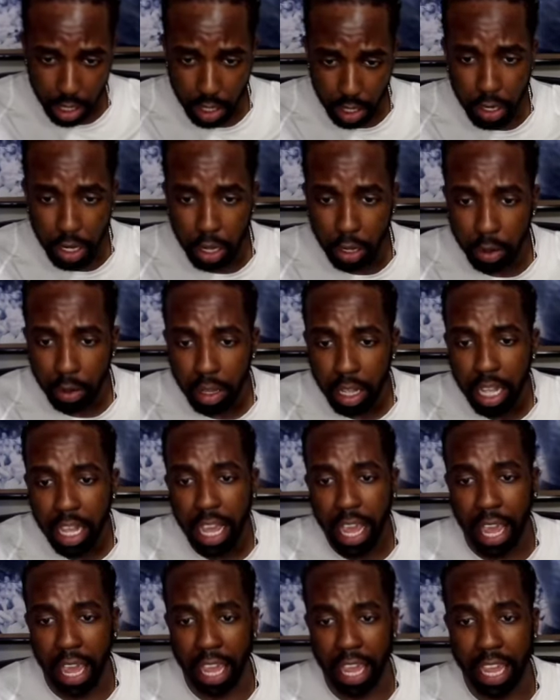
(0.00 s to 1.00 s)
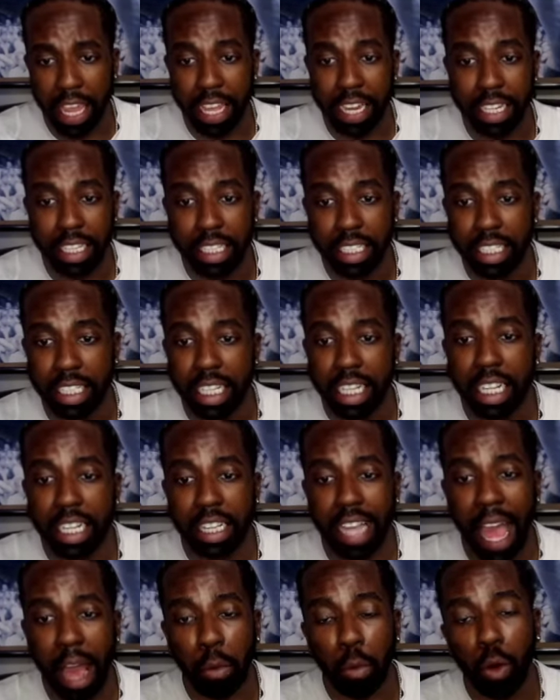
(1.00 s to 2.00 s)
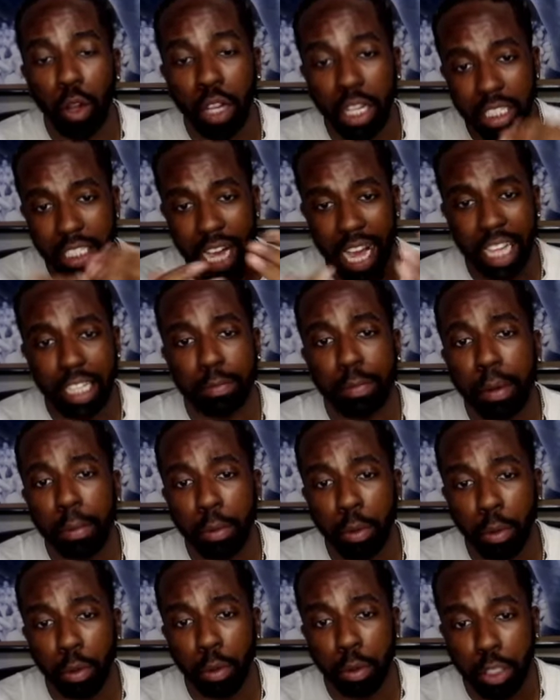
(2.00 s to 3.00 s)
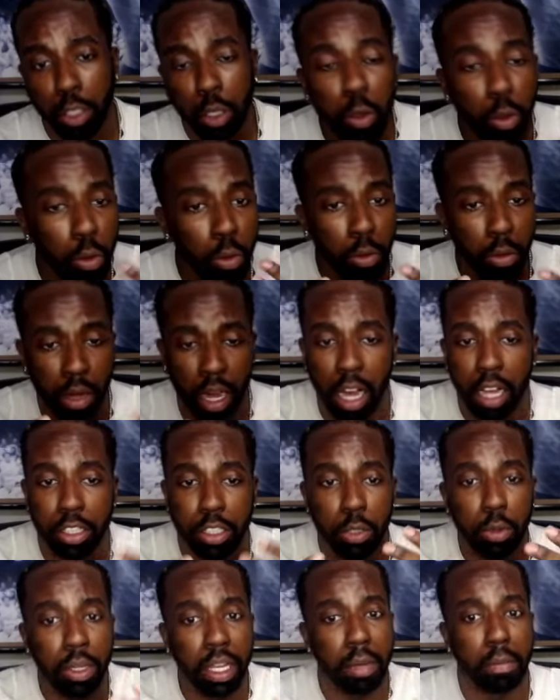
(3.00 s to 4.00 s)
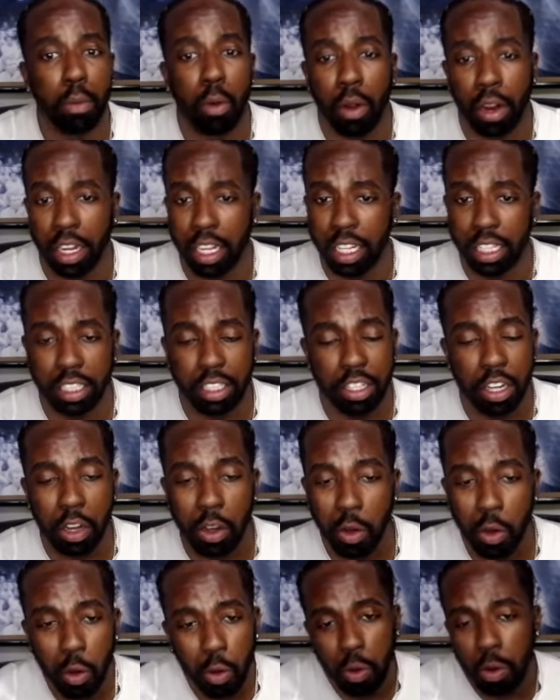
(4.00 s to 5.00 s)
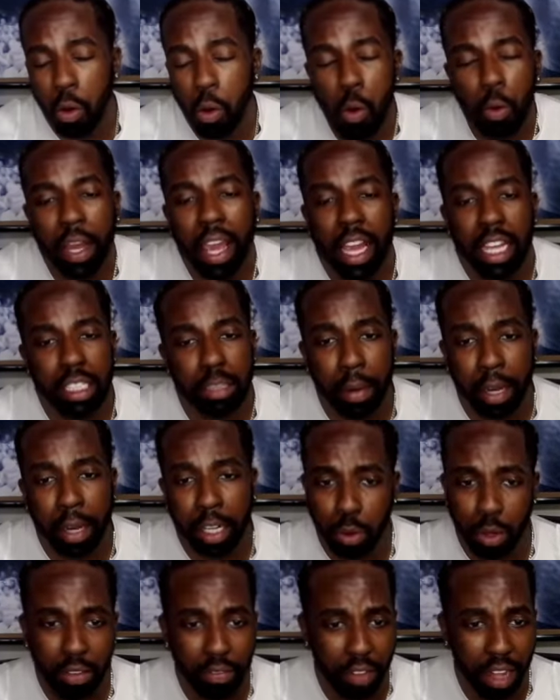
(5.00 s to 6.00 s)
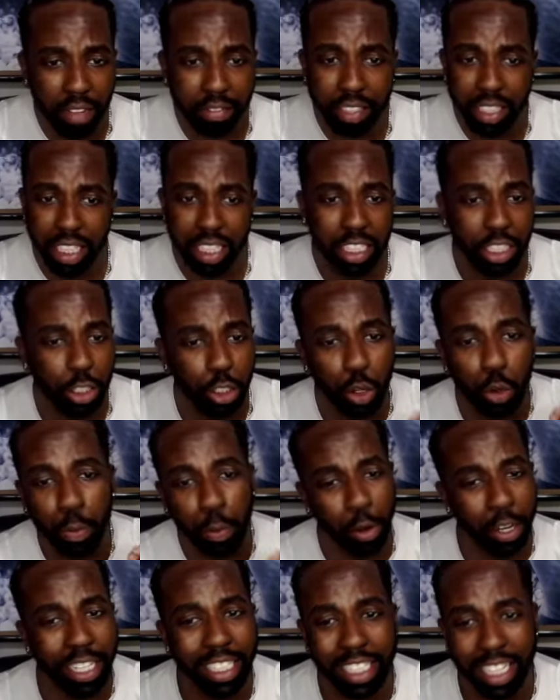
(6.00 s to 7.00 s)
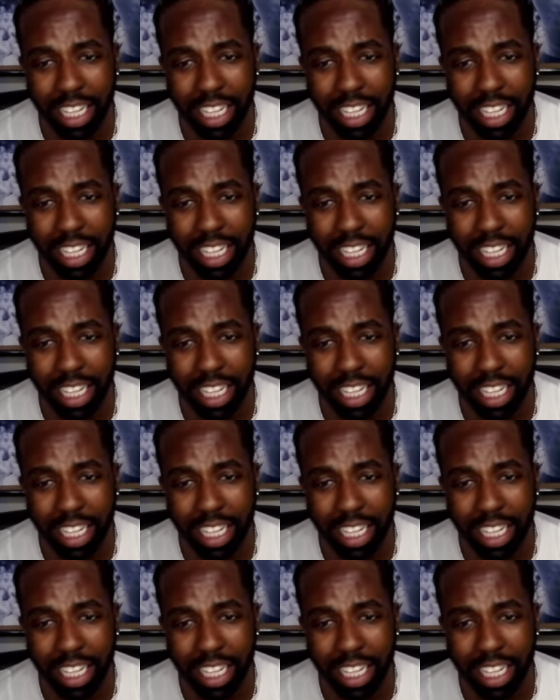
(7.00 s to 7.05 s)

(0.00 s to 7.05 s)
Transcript: you know, and that will entice people to get more, because, you know, who can't spare 25 cents? Super